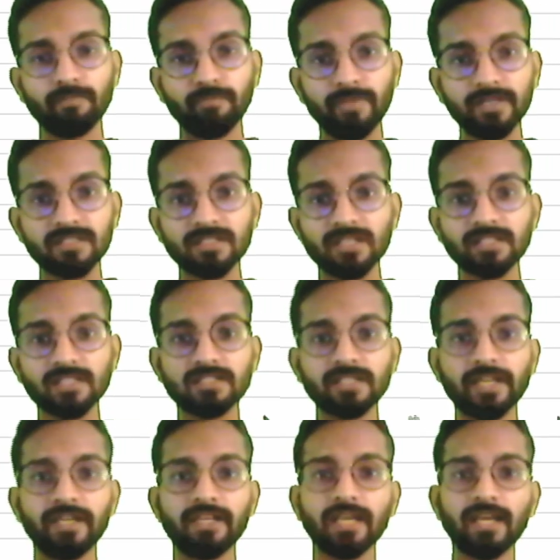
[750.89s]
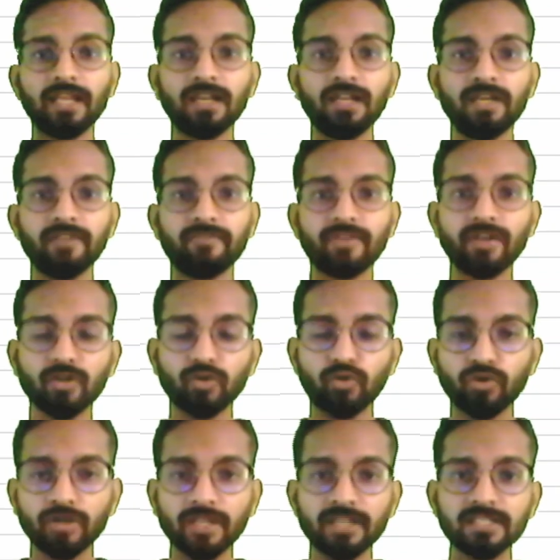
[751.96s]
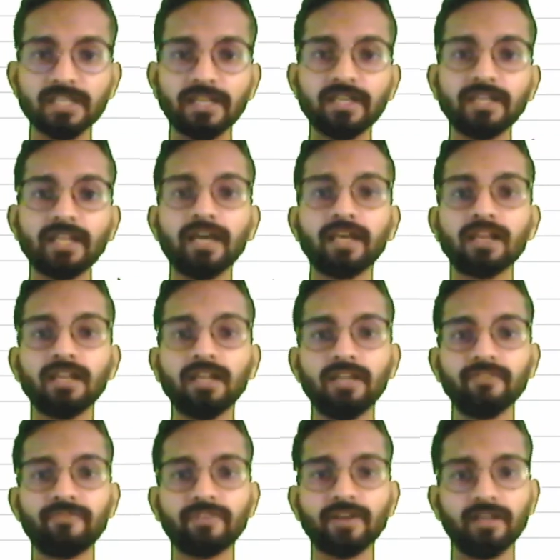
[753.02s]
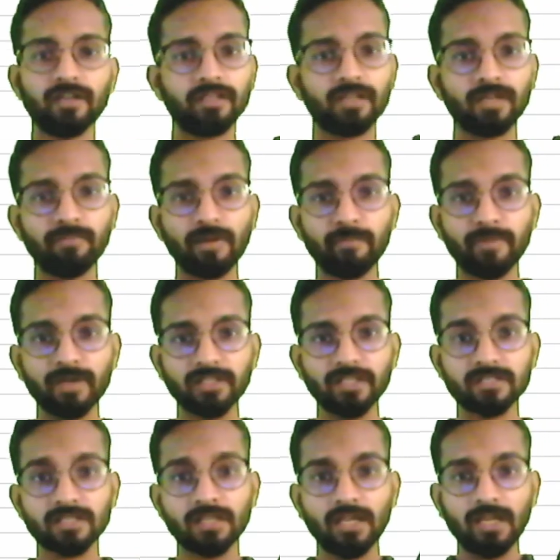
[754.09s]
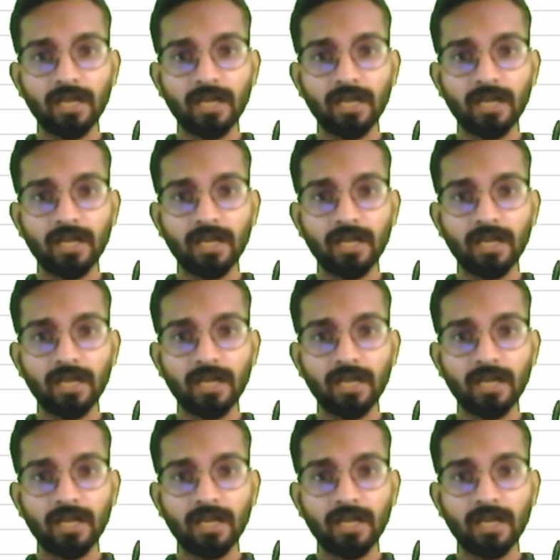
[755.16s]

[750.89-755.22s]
business is entirely different, owner is entirely different. Remember this.